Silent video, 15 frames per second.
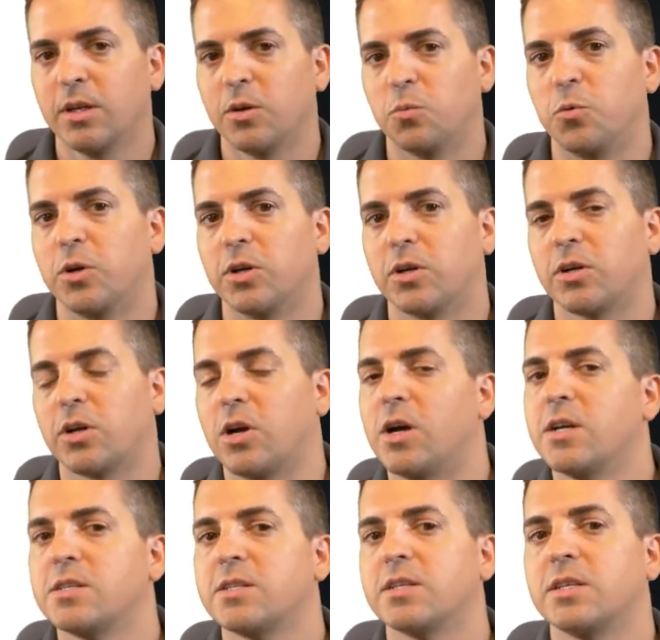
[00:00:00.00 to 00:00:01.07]
We're
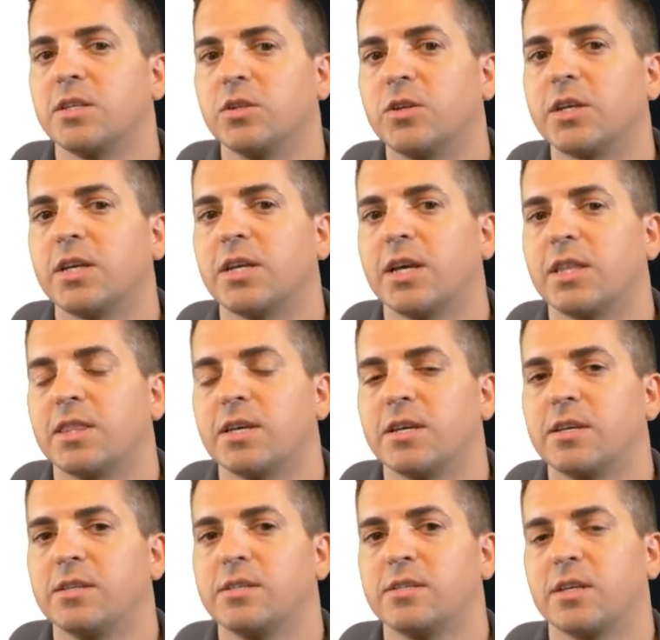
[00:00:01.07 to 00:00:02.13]
constantly looking at
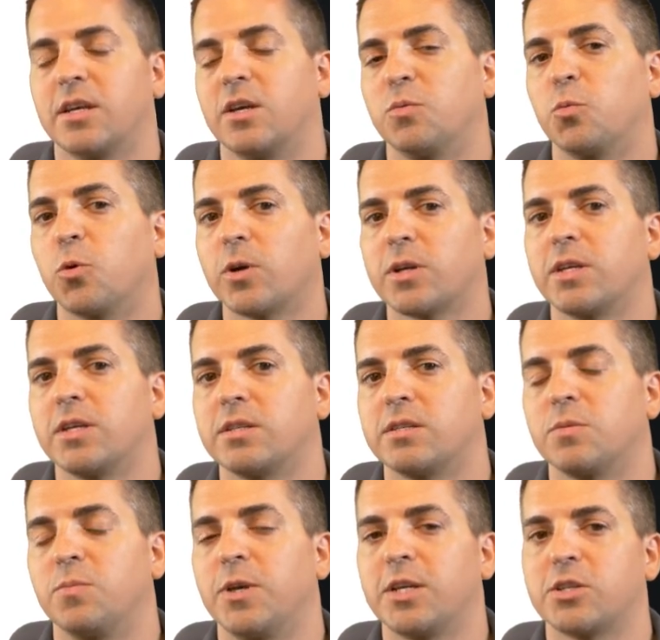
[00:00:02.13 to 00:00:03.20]
this and working to
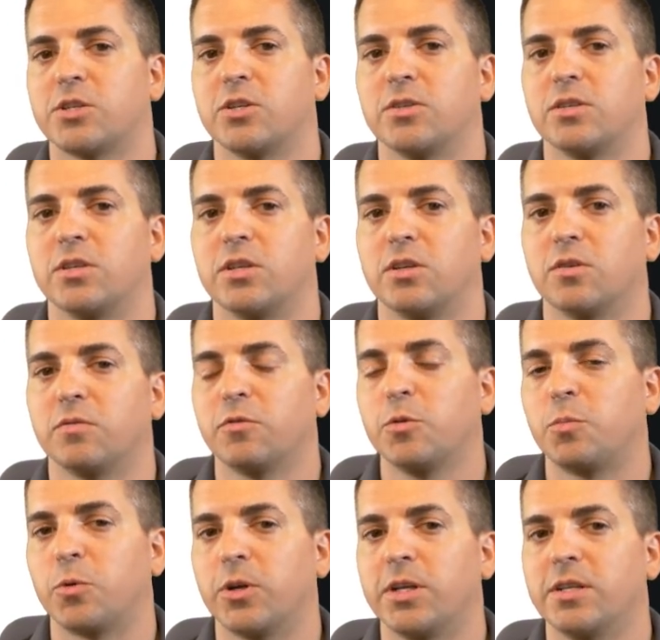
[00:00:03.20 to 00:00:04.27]
make sure that your
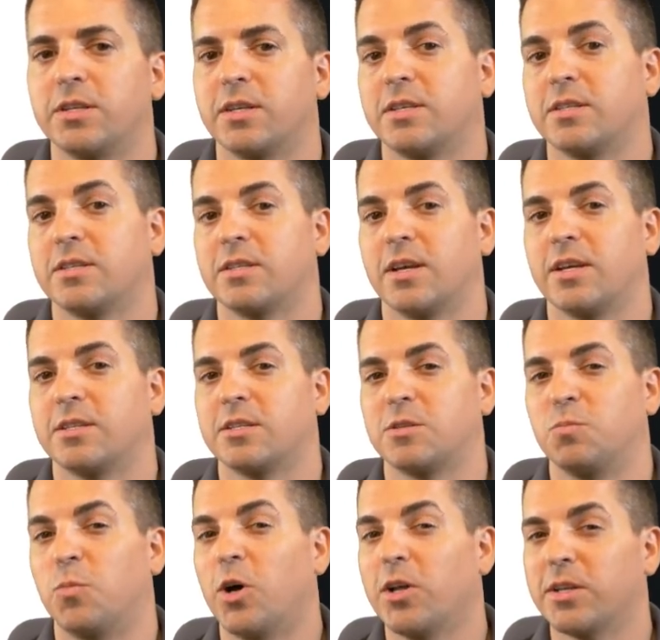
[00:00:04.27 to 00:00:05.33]
footprint is as
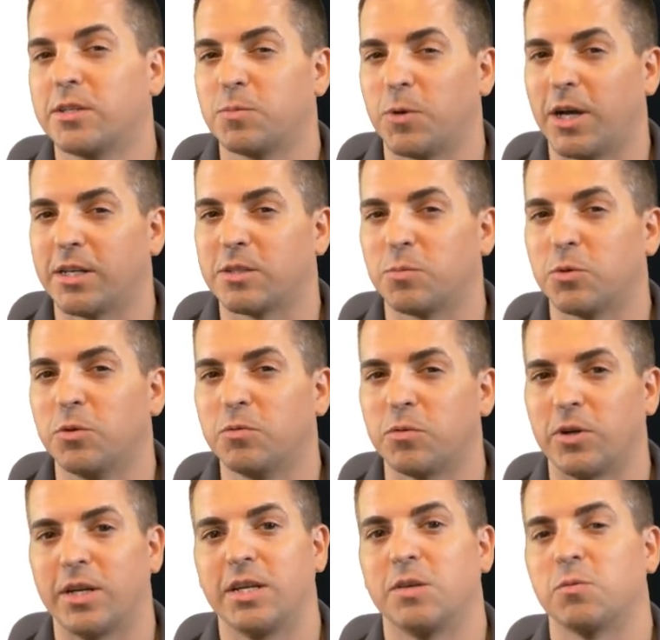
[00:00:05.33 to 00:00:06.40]
small as possible for
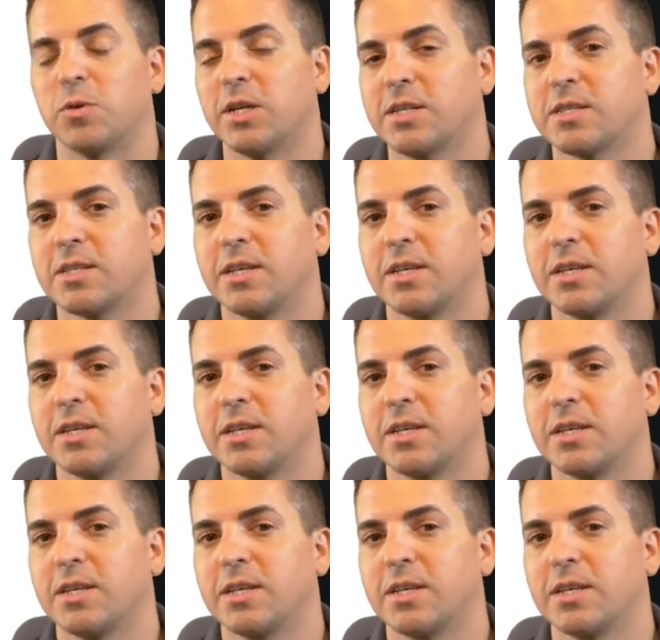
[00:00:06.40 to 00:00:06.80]
any risk,